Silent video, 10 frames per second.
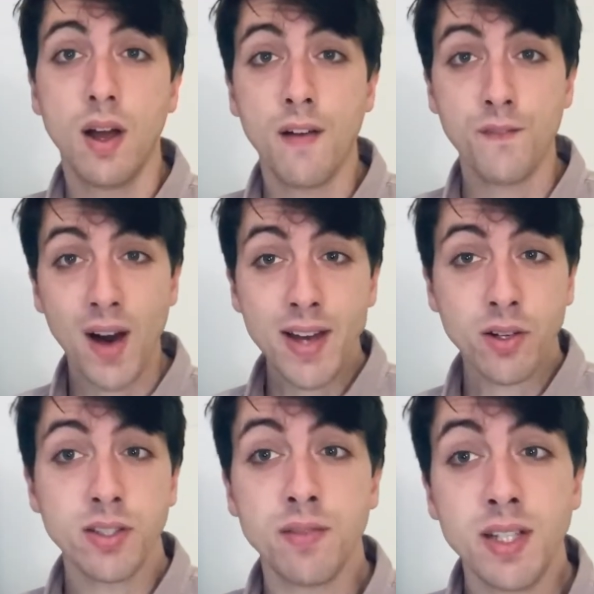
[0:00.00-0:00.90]
Vine
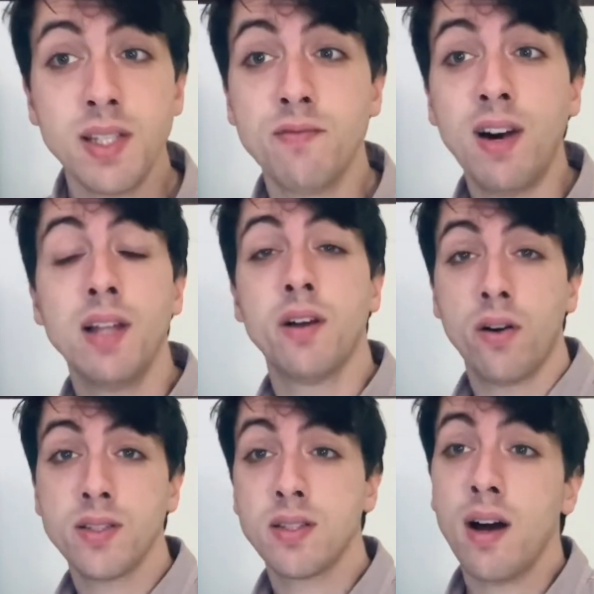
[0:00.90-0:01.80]
cultivated in Valle
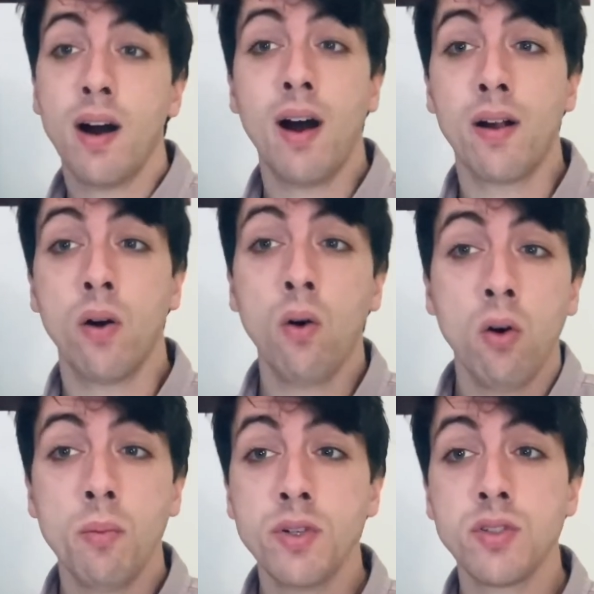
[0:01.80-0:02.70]
D'aosta are
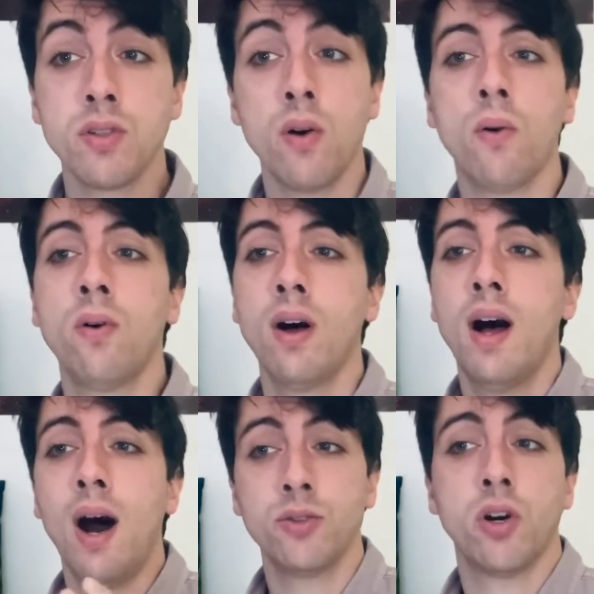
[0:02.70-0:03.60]
almost all
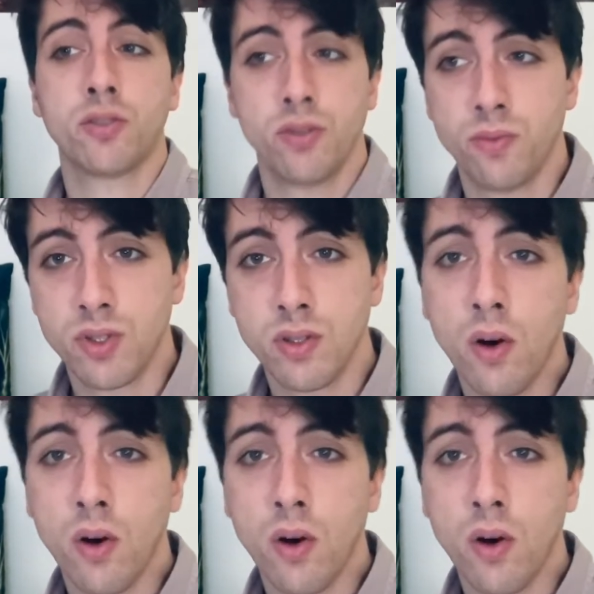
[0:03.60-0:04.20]
autochthonous,